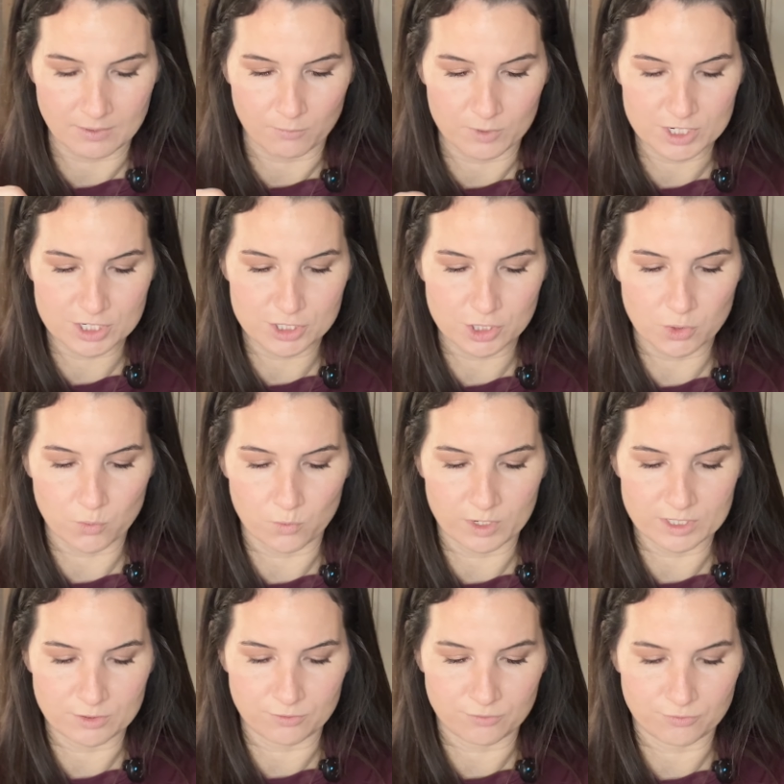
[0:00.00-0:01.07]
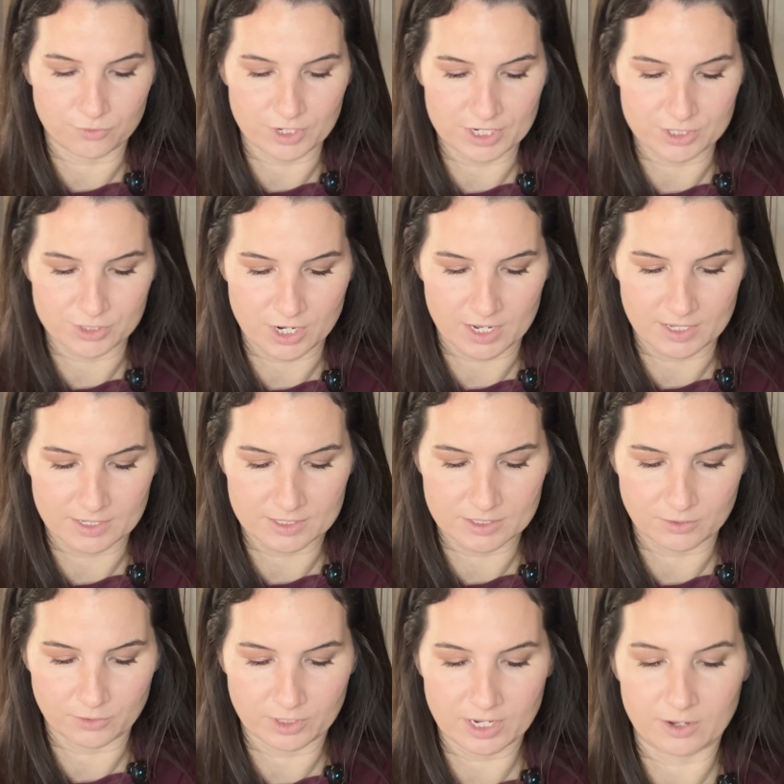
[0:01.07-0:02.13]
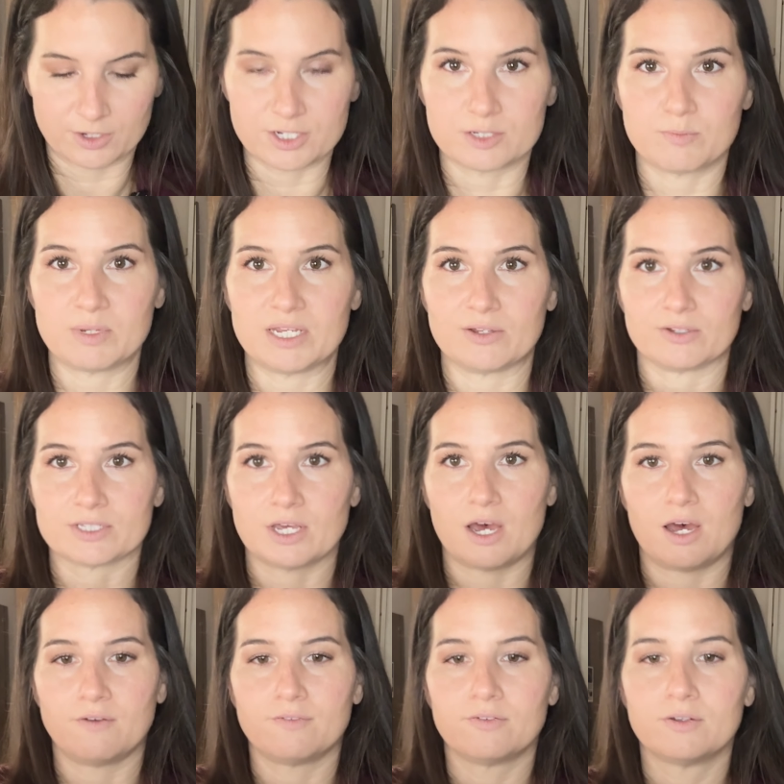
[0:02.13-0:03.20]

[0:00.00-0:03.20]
We just don't want to freeze dry this. So look how it just peels off.